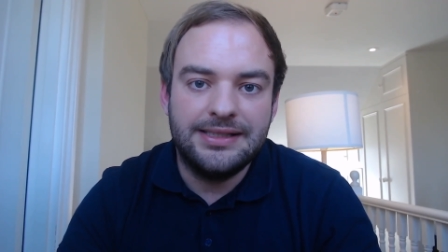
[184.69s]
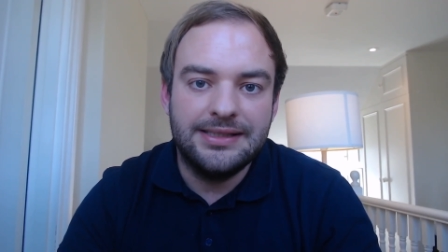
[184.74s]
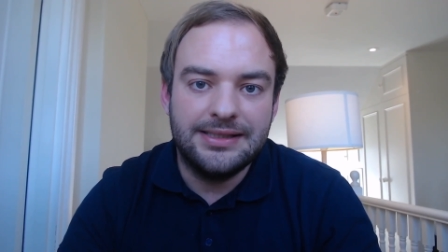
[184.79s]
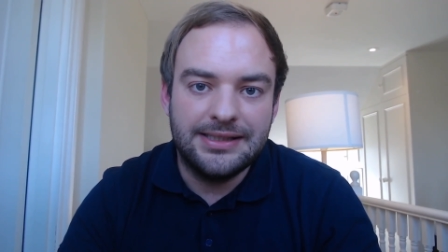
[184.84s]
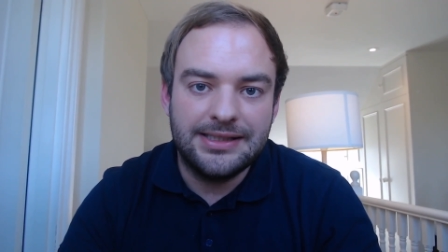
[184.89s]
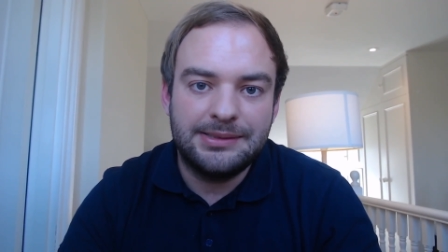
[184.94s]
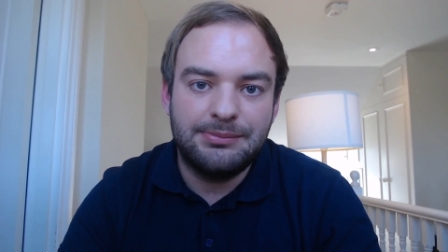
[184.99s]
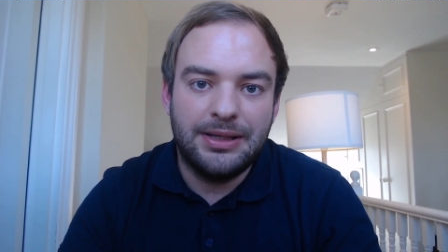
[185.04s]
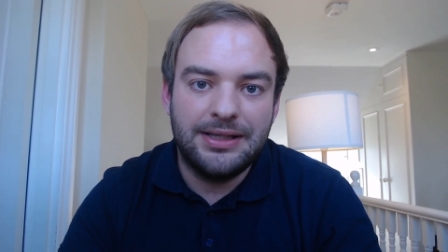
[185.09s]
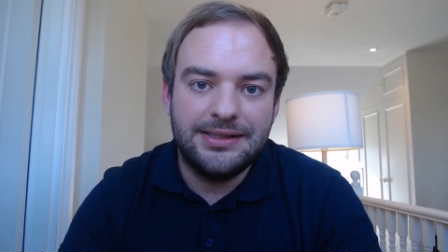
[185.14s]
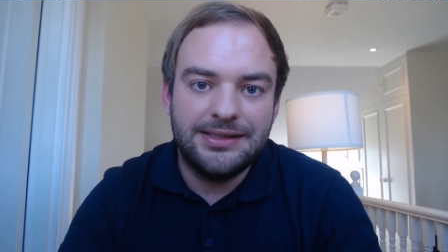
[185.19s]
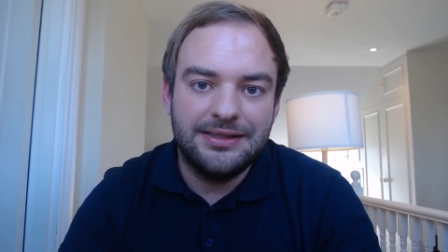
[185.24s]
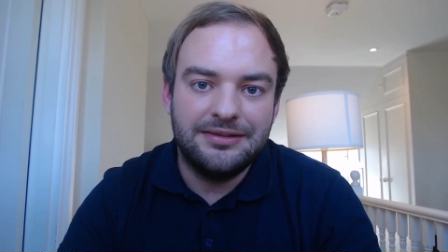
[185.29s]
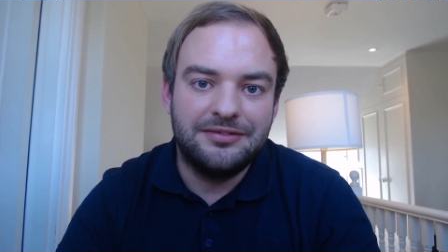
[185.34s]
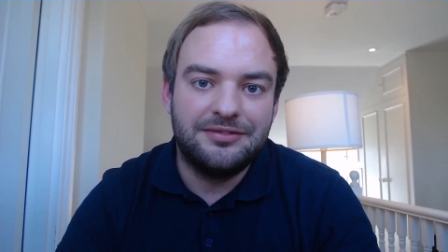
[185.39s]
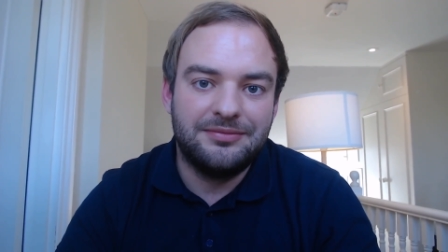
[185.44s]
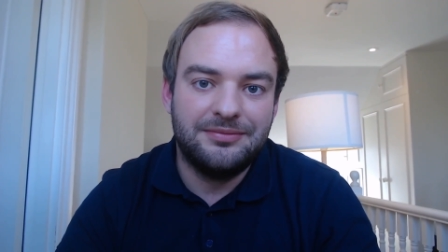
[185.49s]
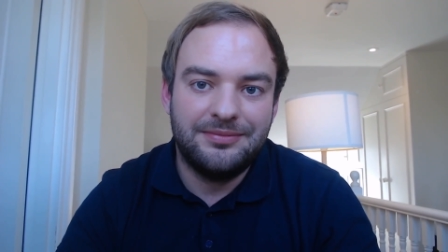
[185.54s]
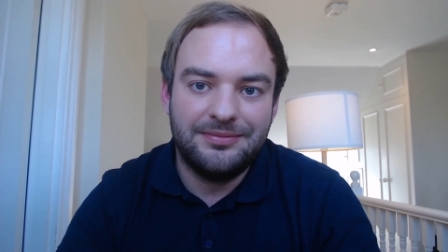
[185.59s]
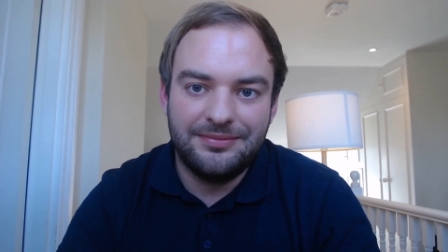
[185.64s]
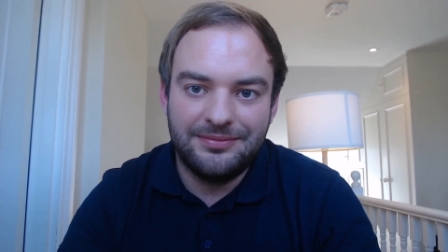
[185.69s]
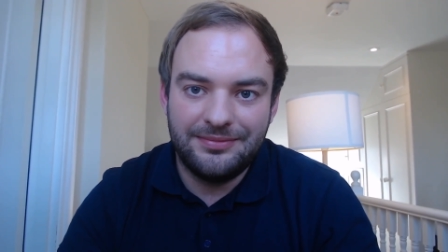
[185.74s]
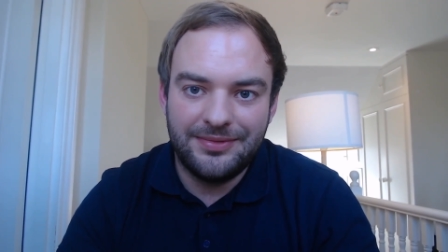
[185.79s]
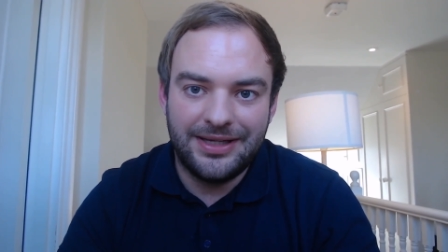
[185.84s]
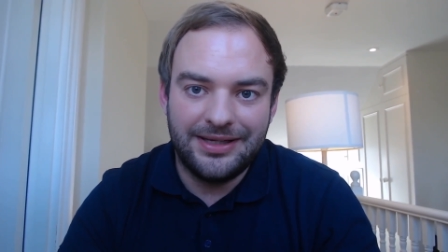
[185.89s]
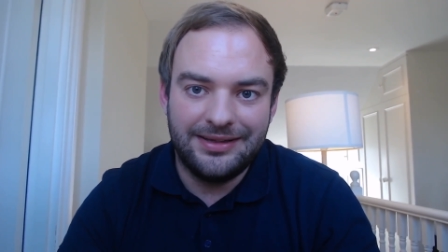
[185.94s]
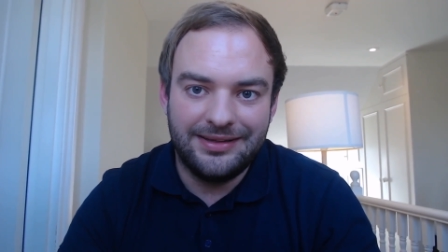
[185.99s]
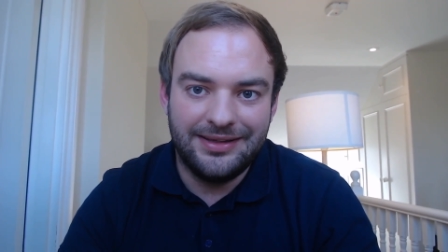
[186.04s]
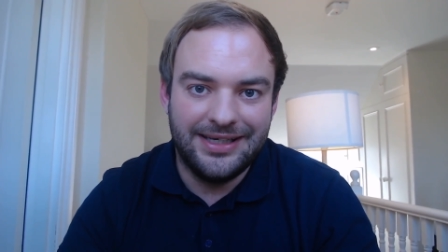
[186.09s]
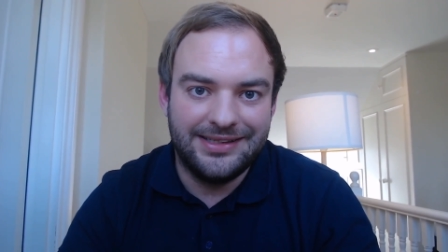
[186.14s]
is expensive.
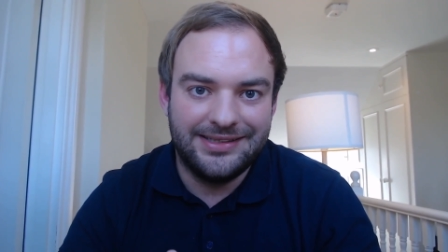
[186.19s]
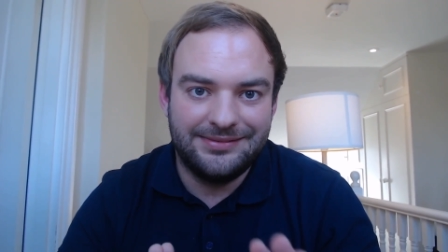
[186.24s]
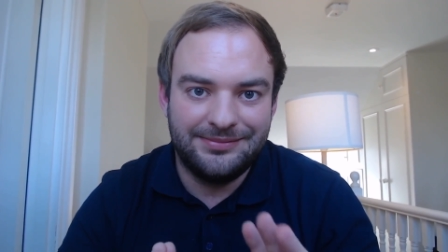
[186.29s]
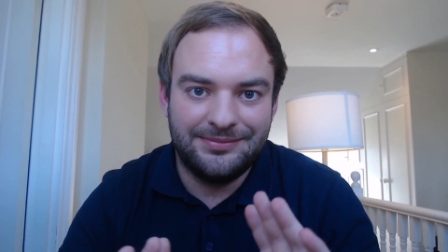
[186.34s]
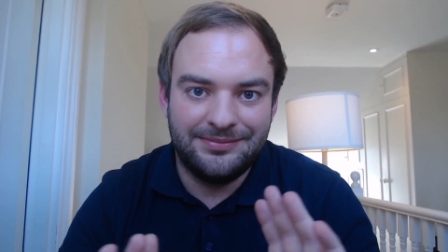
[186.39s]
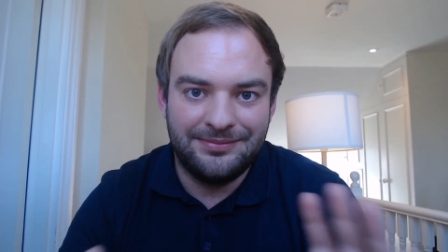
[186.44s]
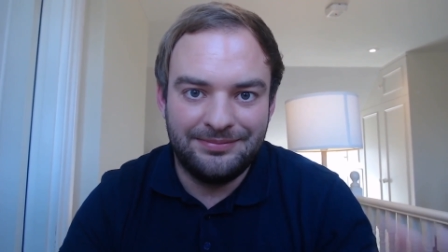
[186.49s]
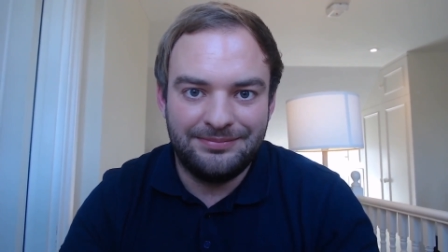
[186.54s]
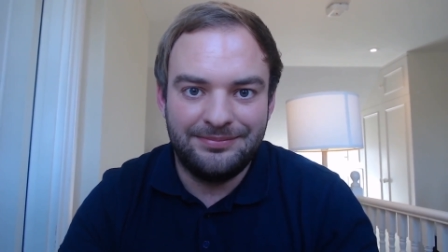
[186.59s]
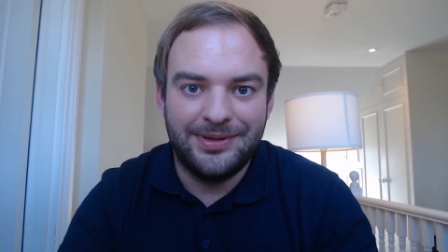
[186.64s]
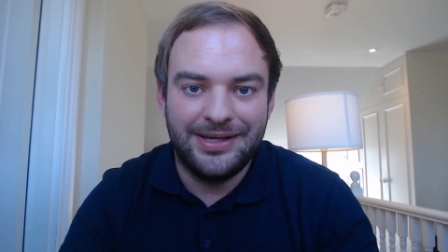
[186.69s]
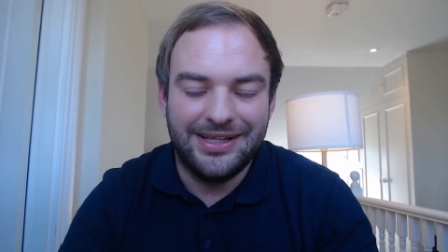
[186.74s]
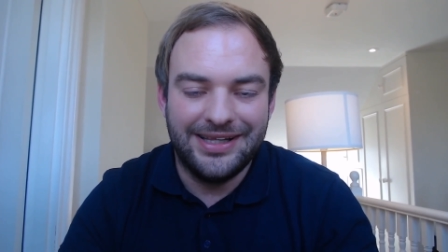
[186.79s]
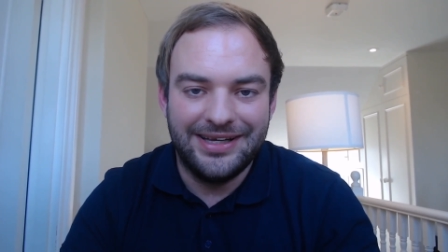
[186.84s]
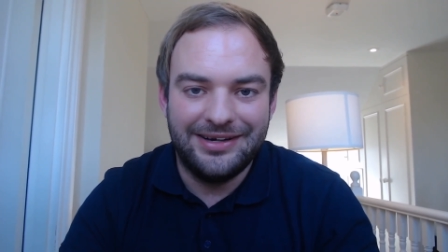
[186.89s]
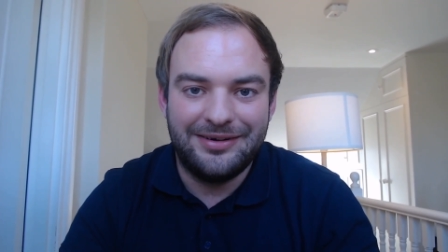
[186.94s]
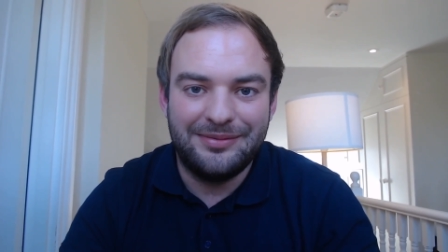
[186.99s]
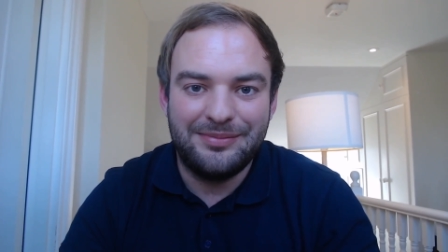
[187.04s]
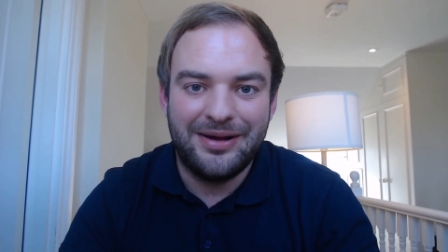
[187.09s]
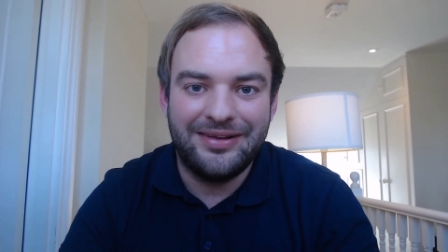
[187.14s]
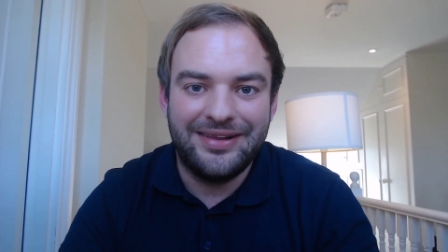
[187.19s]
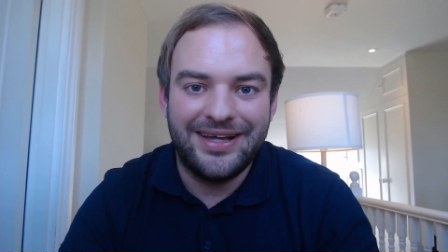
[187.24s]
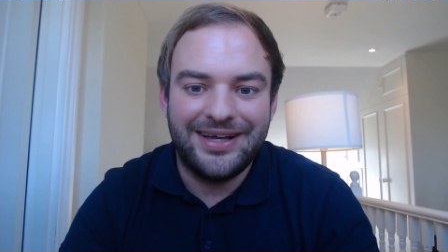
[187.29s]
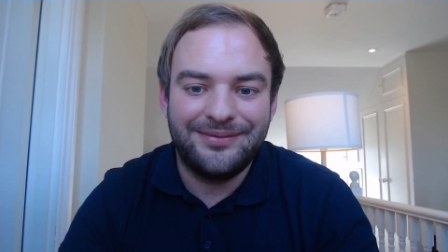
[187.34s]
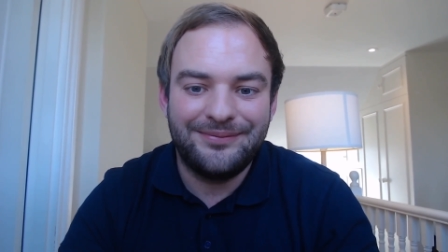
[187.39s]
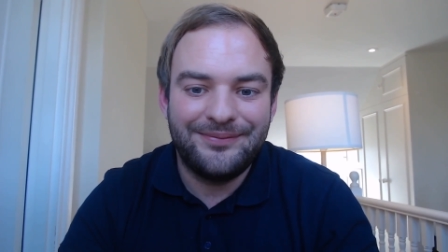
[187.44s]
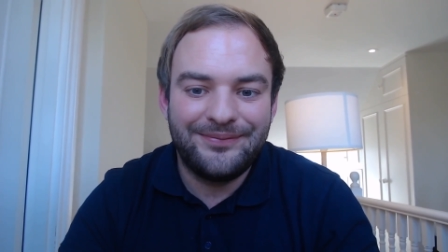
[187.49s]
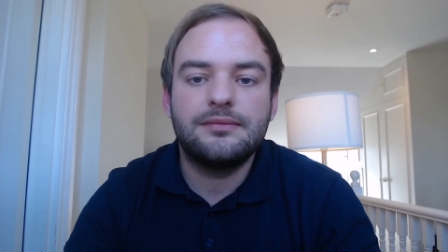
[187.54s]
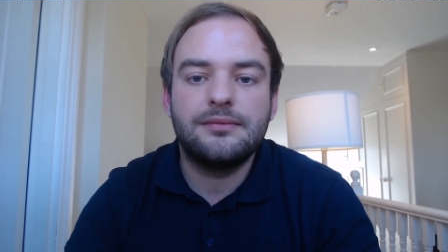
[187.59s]
Like, let's be clear about that.